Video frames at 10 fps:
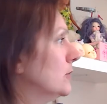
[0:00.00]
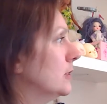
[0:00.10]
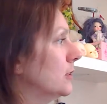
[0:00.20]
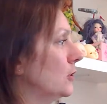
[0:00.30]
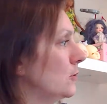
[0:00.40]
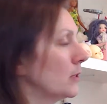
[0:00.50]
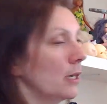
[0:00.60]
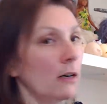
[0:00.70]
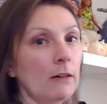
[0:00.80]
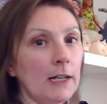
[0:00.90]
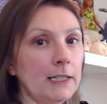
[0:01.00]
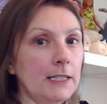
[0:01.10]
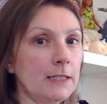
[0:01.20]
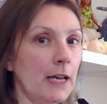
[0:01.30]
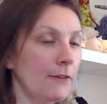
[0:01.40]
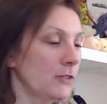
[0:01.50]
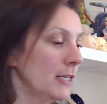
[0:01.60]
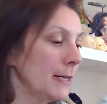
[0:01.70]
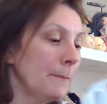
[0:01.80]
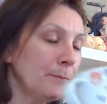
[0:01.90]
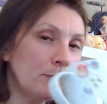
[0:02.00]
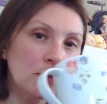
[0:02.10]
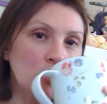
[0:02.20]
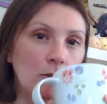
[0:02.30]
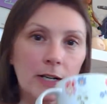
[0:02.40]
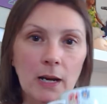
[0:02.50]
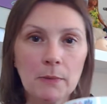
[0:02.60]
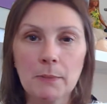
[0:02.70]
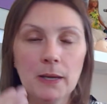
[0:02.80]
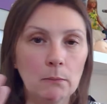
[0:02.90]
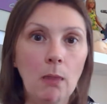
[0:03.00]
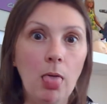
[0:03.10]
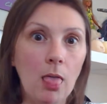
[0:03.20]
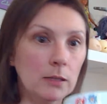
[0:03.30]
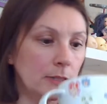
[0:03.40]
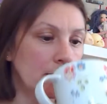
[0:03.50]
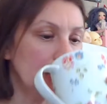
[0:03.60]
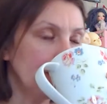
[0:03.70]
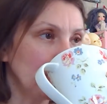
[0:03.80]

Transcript: to the new girl, I need to have tea. Sorry, I'm a bit bleh today.